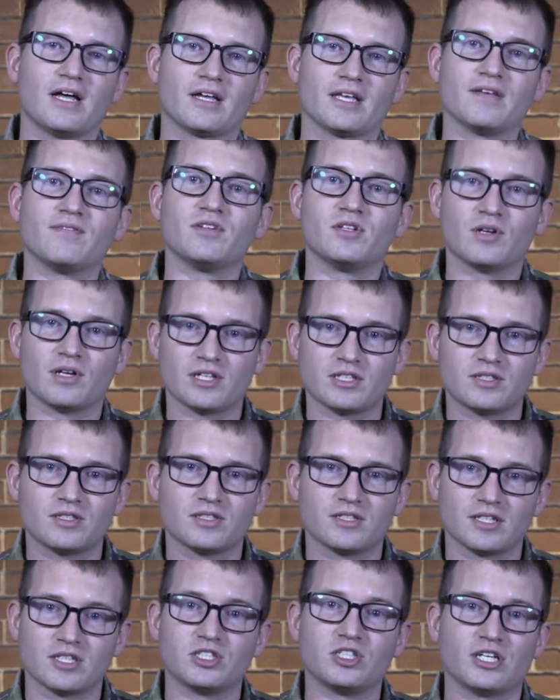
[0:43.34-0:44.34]
given to us,
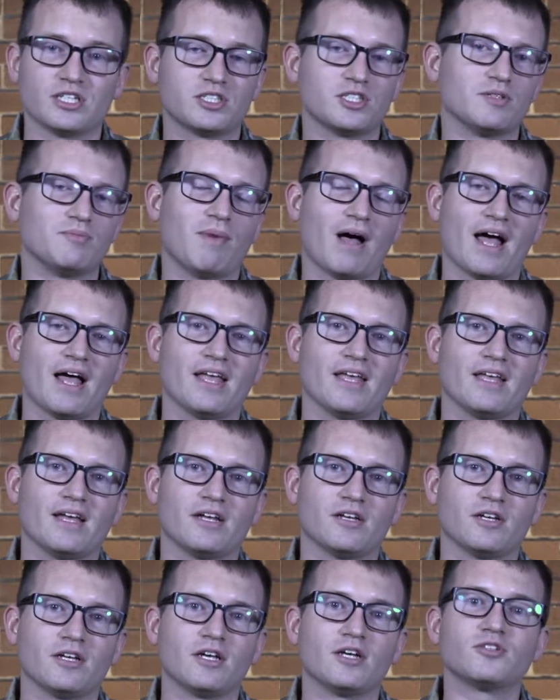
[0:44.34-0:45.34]
suggested by
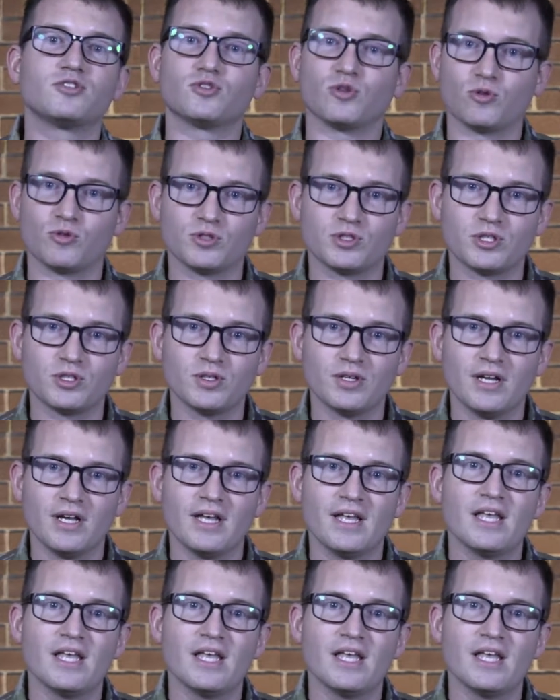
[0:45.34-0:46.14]
a soldier.